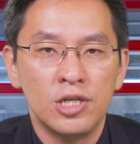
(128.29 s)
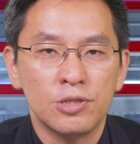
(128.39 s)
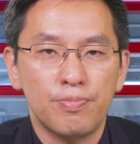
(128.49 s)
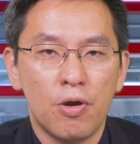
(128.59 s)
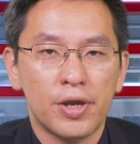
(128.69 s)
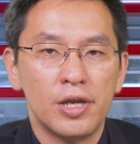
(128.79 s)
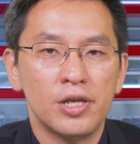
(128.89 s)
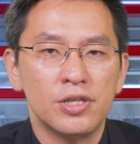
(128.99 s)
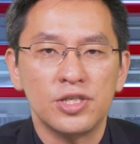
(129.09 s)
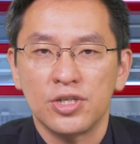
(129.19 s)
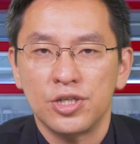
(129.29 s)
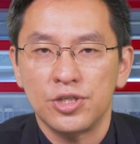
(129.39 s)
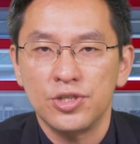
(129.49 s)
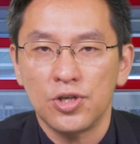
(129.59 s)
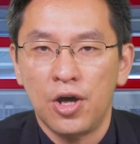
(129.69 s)
sparking
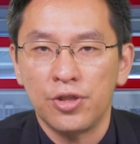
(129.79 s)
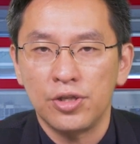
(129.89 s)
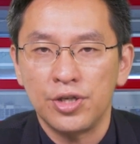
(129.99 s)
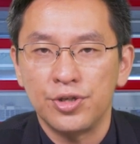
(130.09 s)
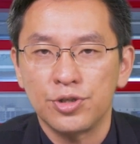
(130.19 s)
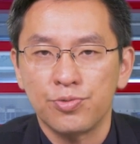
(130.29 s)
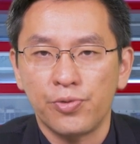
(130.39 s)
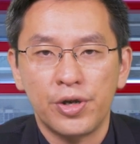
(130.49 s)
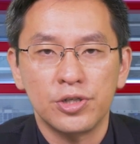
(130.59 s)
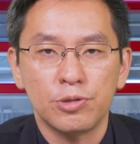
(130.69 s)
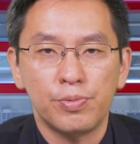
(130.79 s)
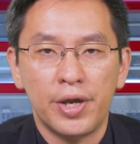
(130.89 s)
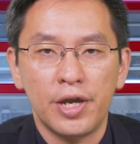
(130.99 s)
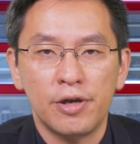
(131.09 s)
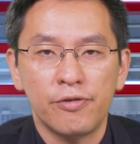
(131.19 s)
discussions on the leader's rare
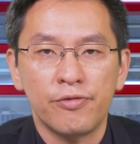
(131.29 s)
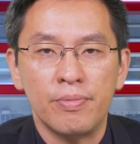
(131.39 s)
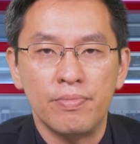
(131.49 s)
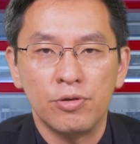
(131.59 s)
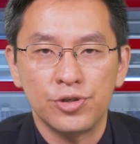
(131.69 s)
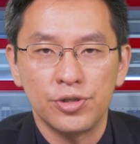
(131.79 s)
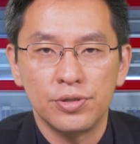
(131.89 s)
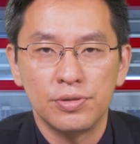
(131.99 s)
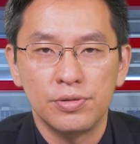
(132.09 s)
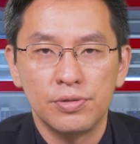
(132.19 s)
display of emotion.